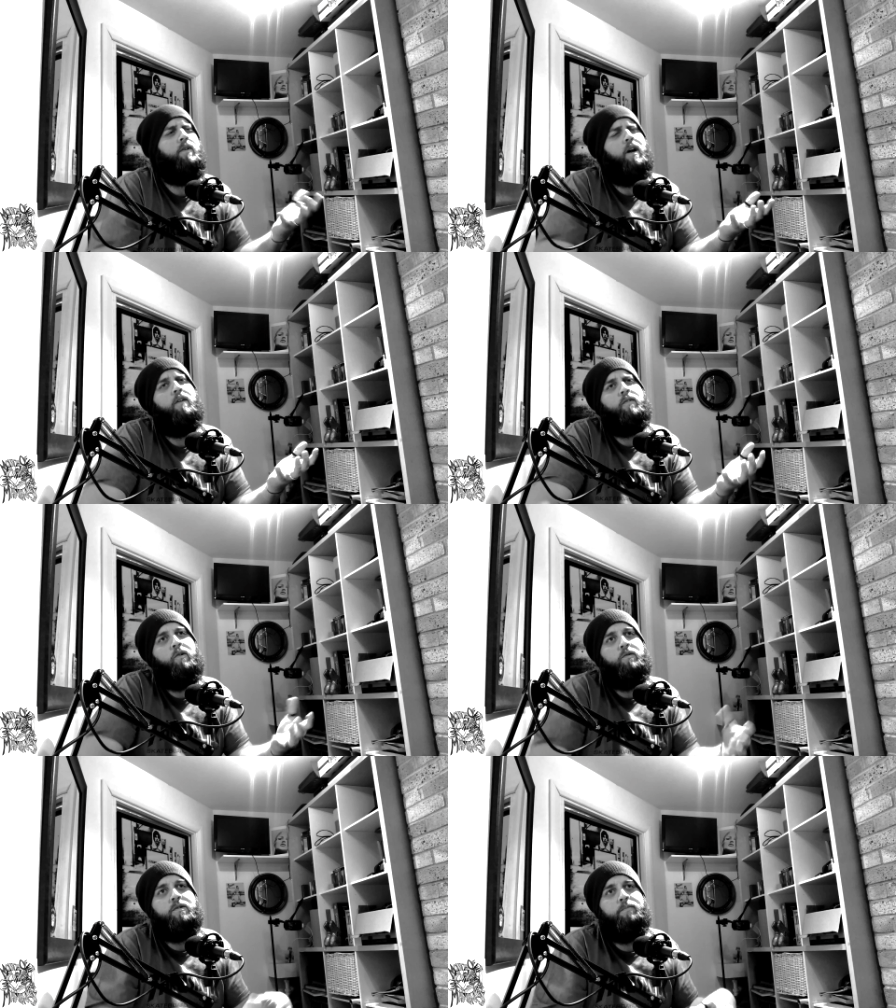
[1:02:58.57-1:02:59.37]
Well, no, of
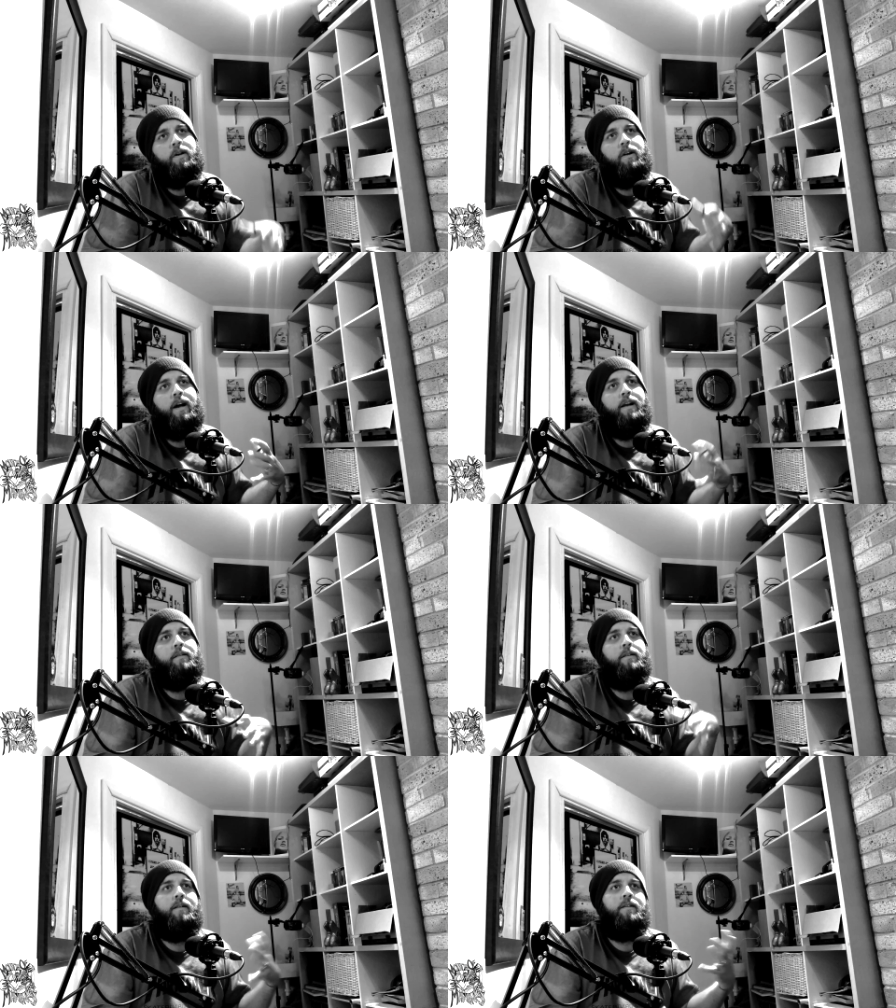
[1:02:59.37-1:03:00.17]
course, but
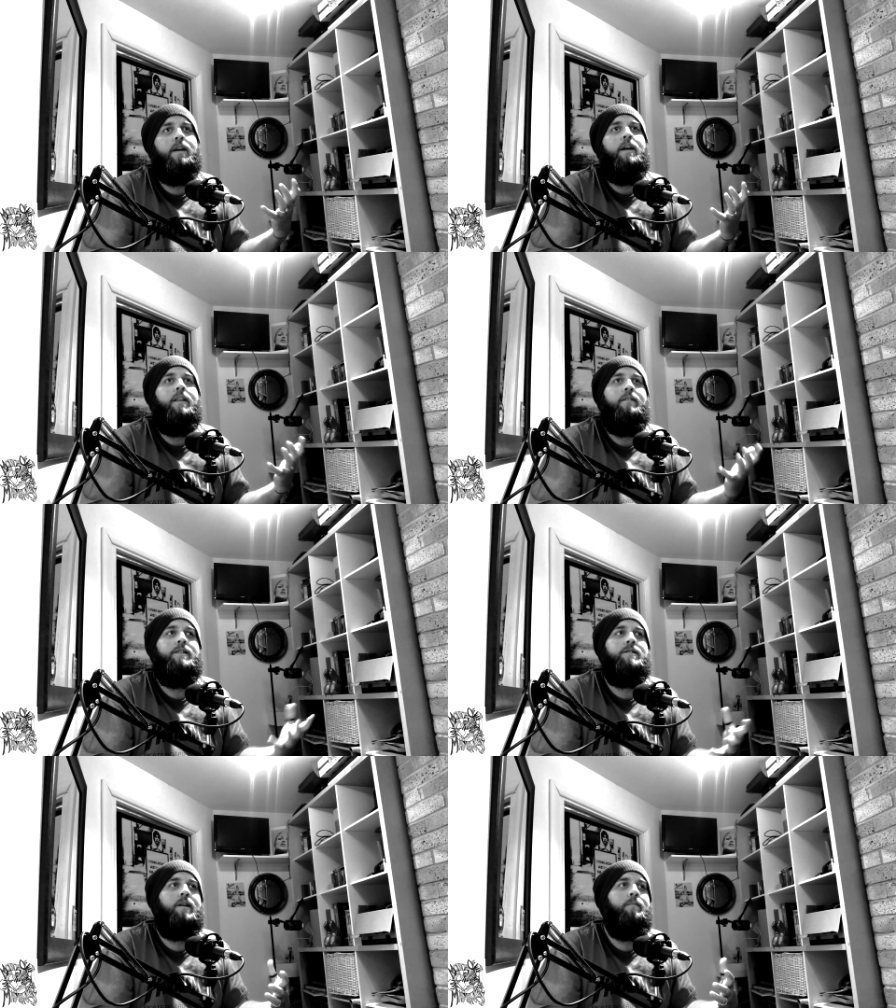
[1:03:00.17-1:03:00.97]
like there
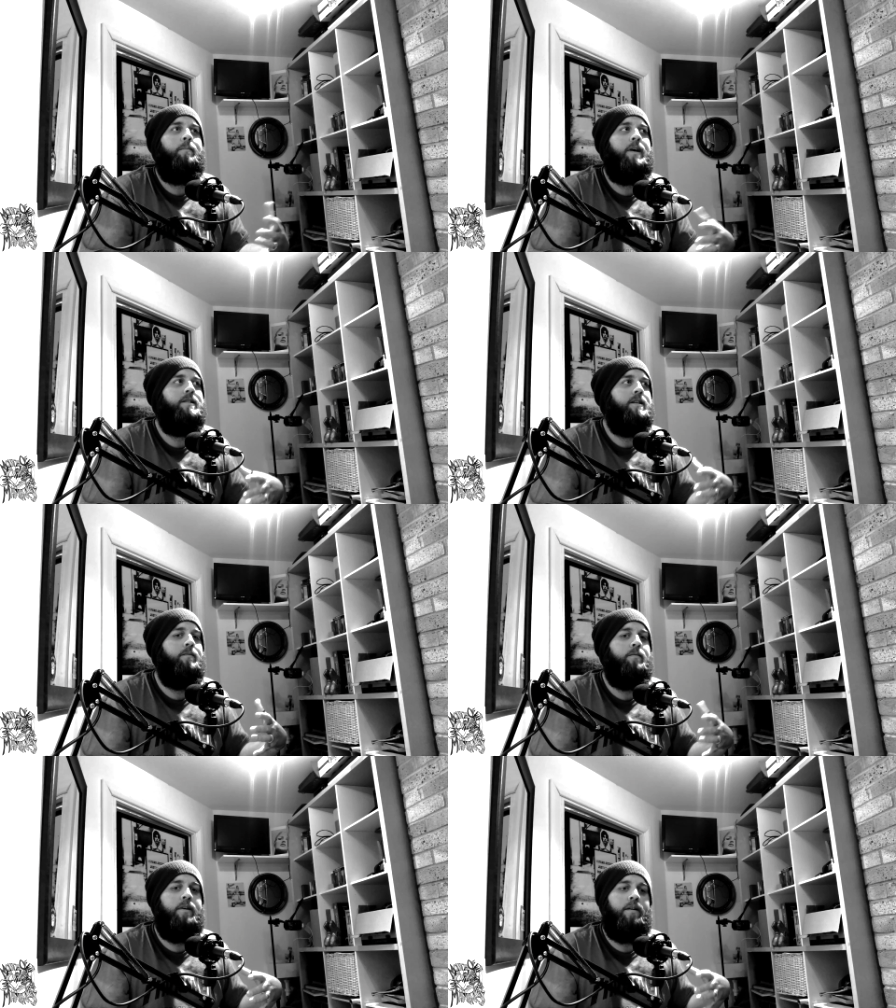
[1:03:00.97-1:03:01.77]
is so
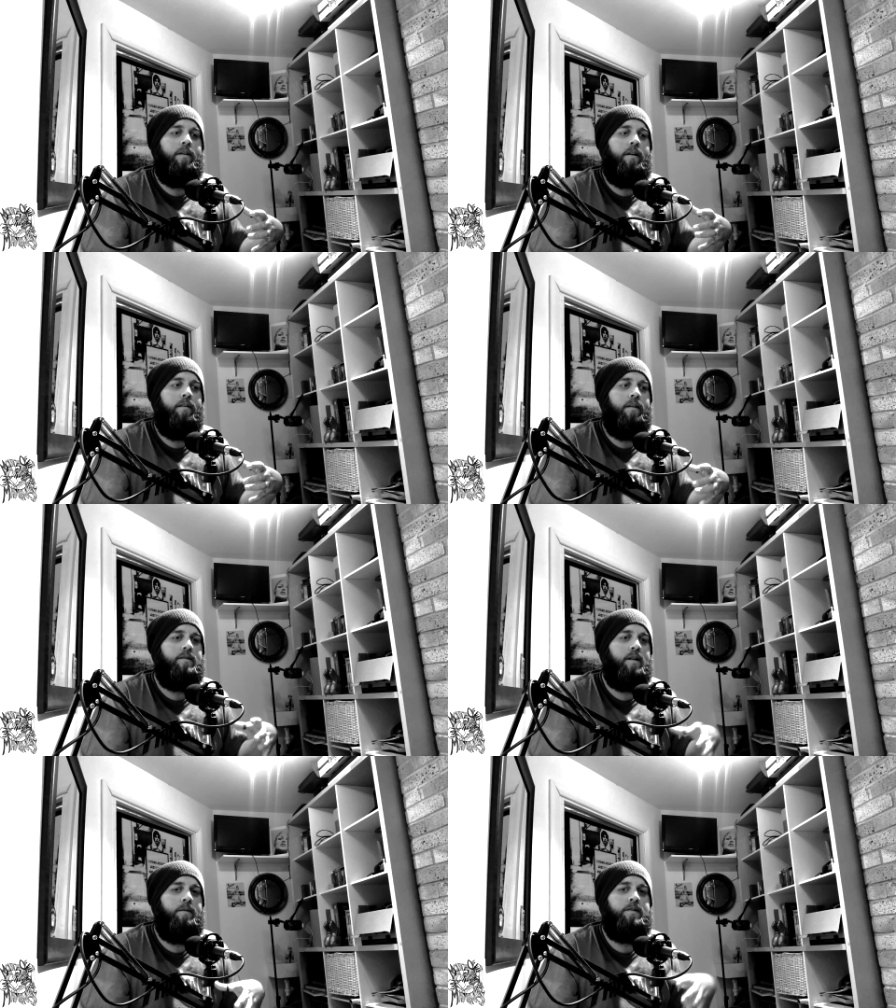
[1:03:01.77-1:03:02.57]
basically
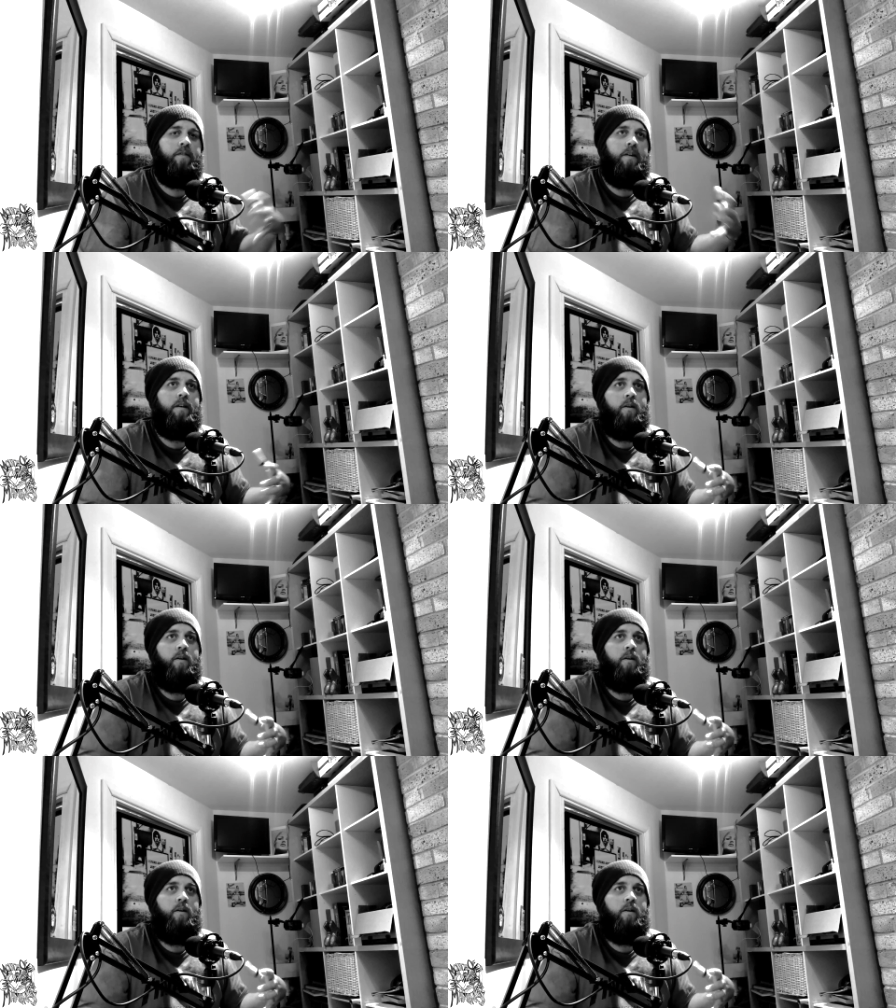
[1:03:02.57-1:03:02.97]
there's so much fear.